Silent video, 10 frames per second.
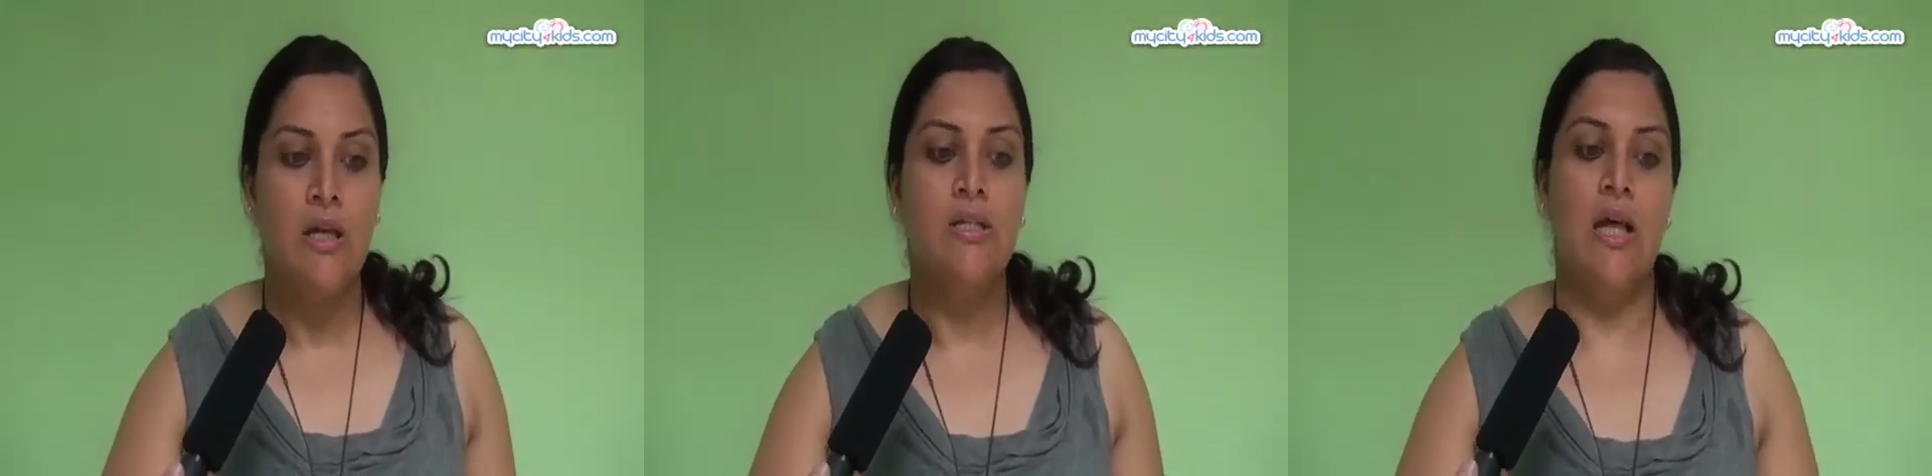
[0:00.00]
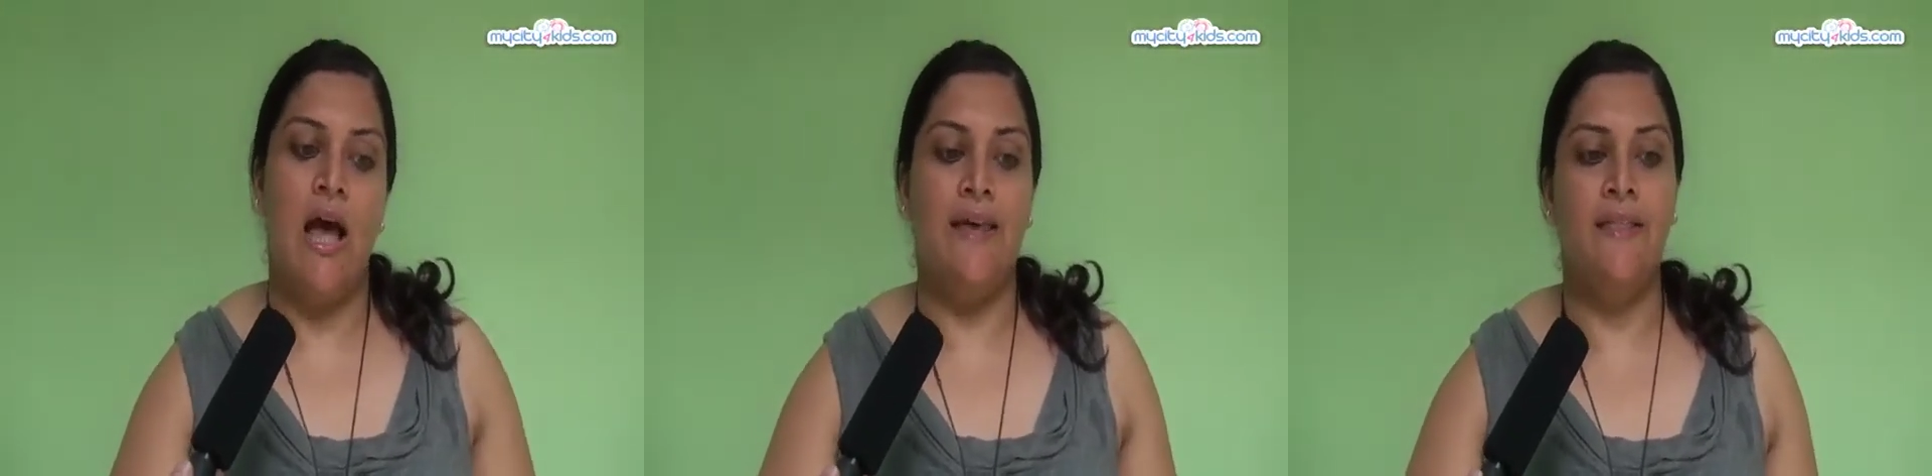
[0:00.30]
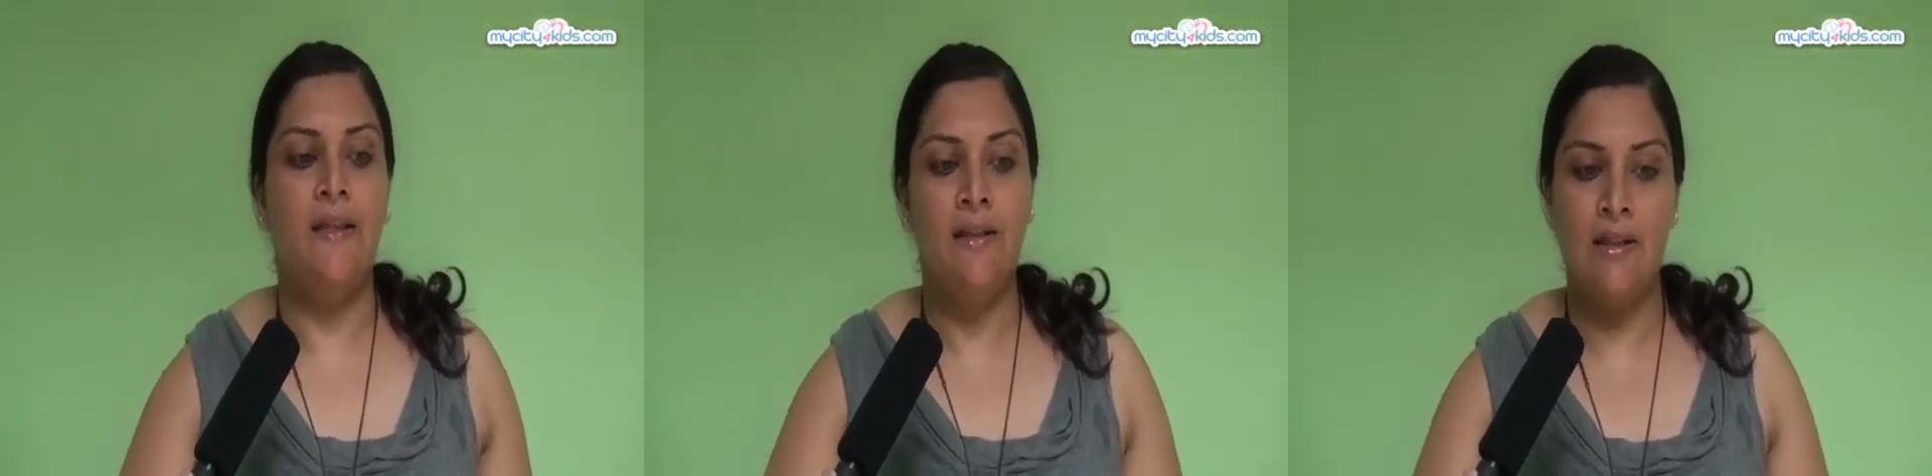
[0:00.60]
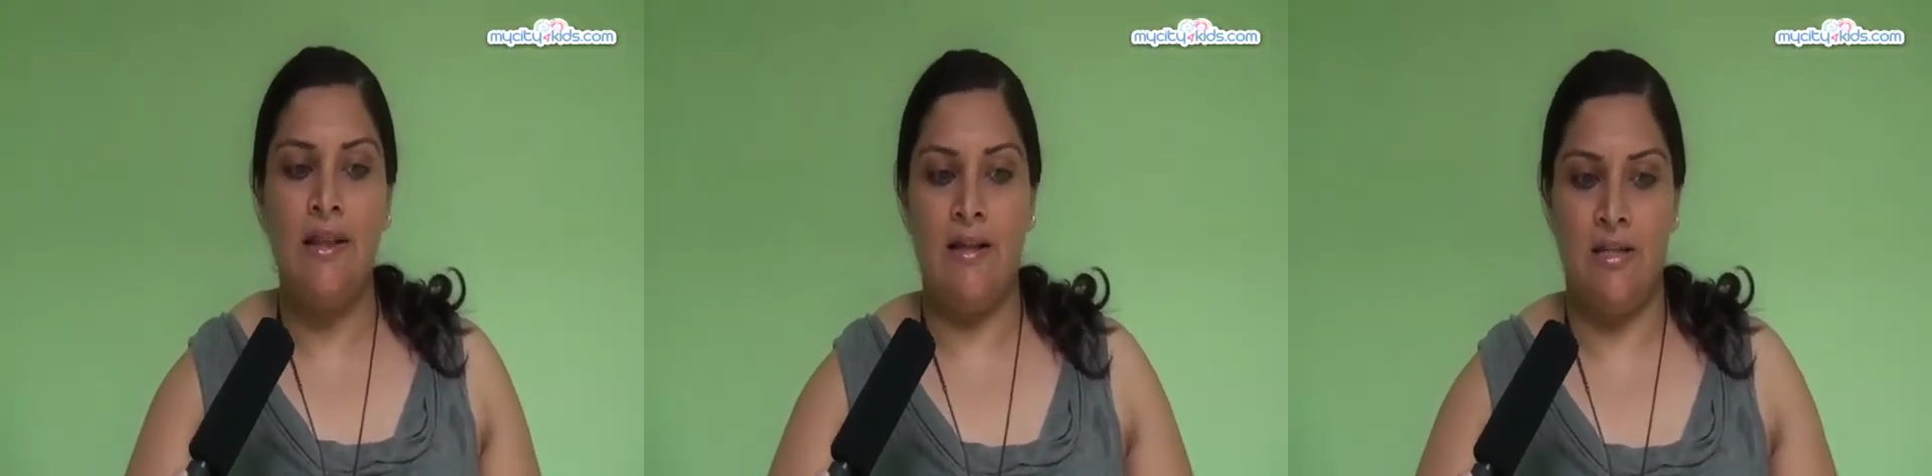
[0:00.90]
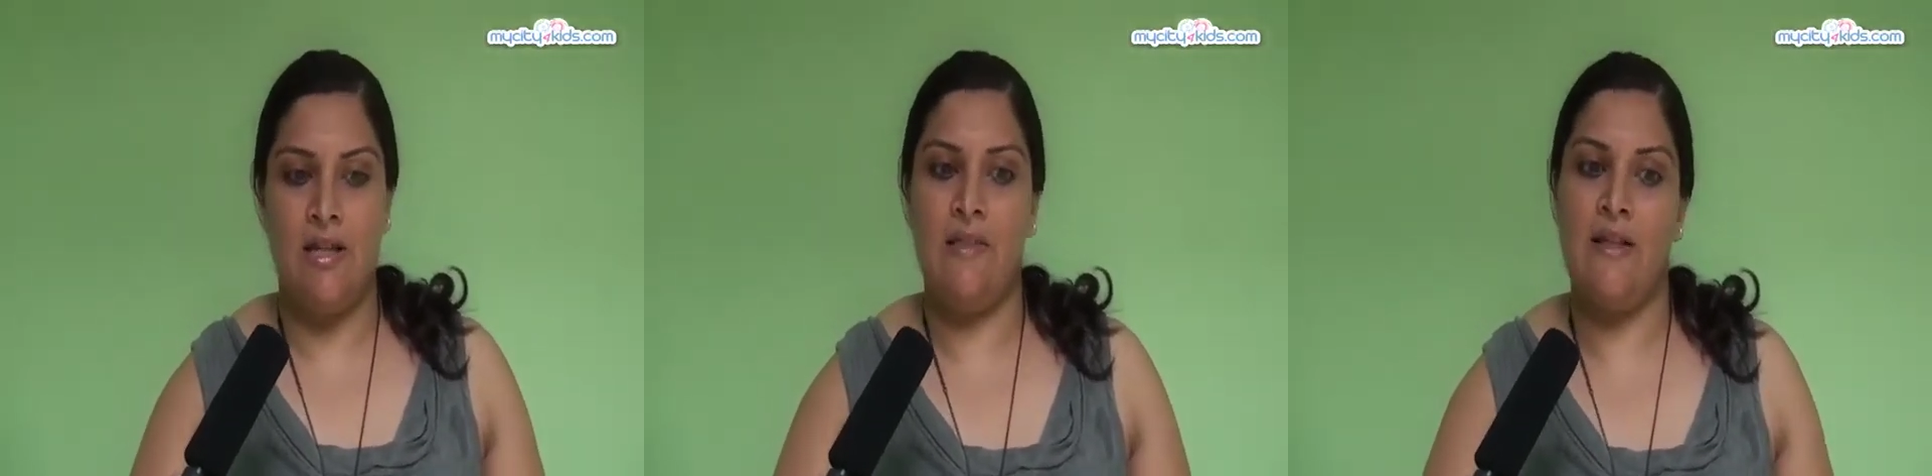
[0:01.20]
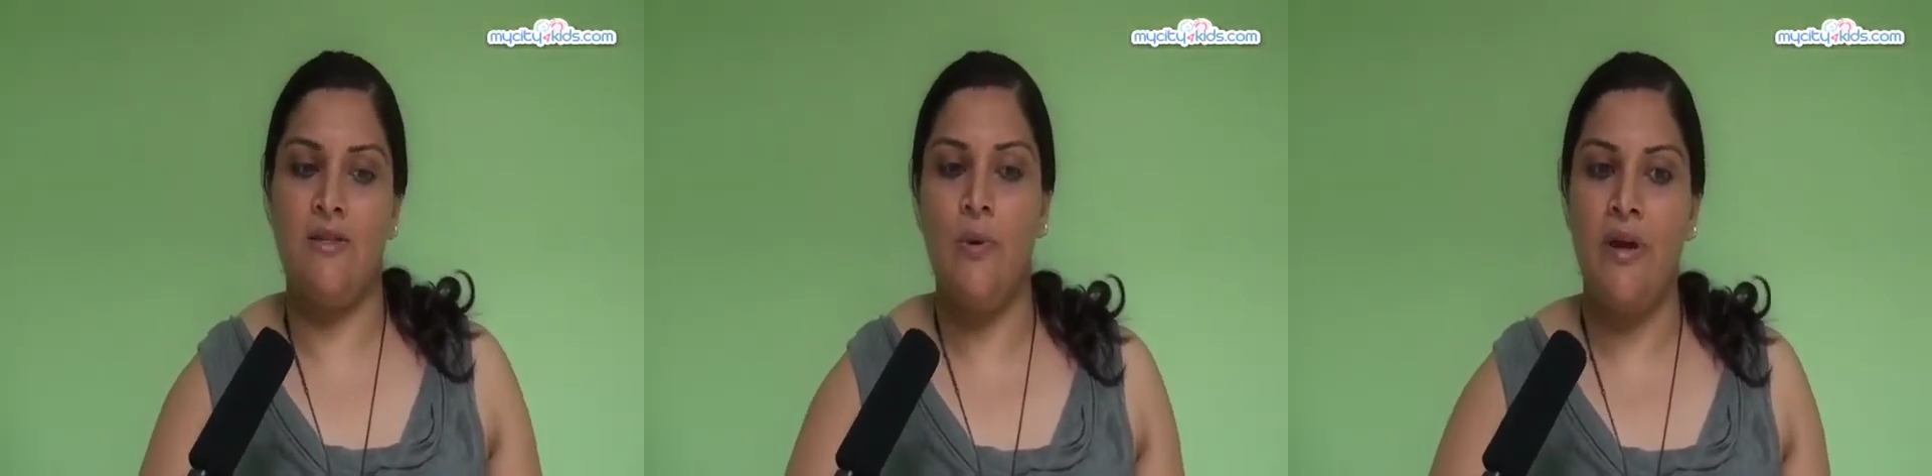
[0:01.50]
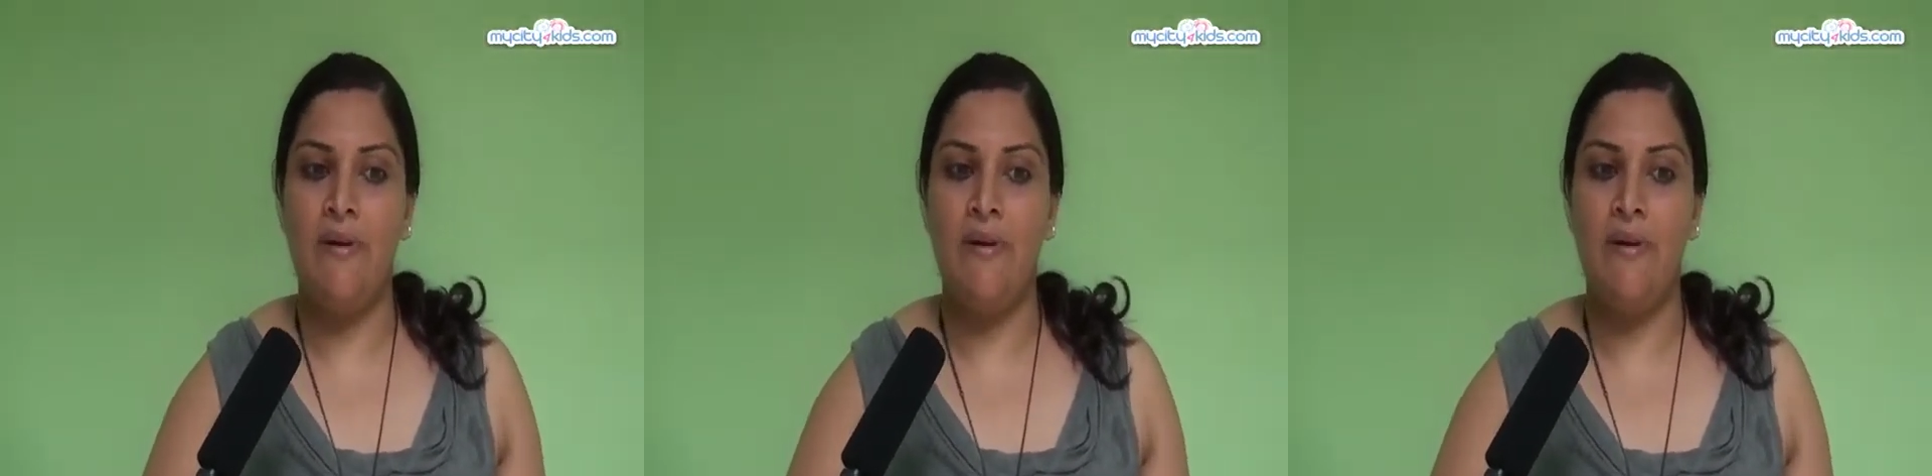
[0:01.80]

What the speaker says: So I think that's a very